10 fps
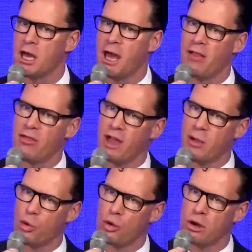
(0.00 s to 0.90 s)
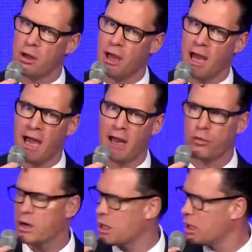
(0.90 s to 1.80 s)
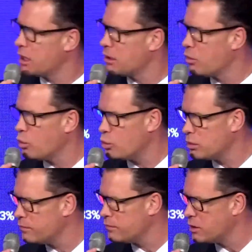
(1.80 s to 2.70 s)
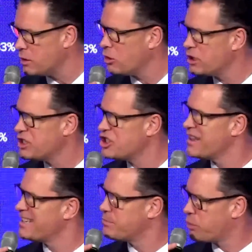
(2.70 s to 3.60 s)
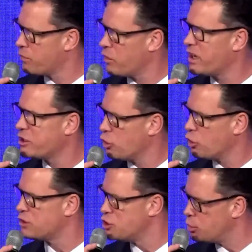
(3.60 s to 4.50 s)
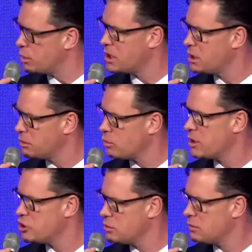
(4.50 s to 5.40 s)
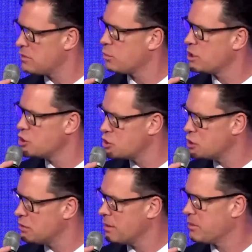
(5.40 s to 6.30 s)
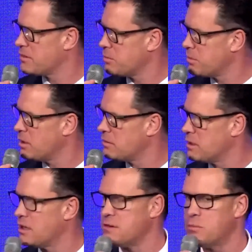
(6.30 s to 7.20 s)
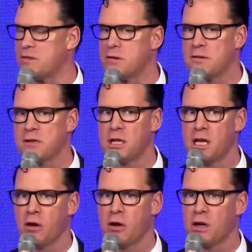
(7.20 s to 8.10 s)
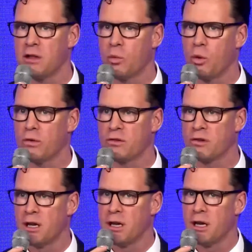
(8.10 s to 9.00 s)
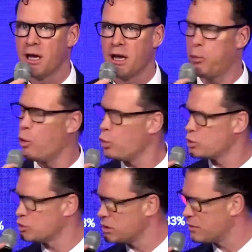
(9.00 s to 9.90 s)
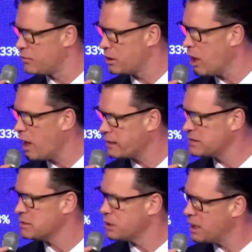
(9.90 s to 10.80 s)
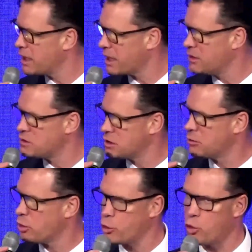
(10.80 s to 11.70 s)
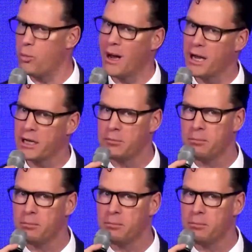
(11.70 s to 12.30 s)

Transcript: and they would aggregate all of the knowledge and they'd provide continuity in the region. So when you turned up as a business in the area, there was a portal, if you like, to plug into the local market.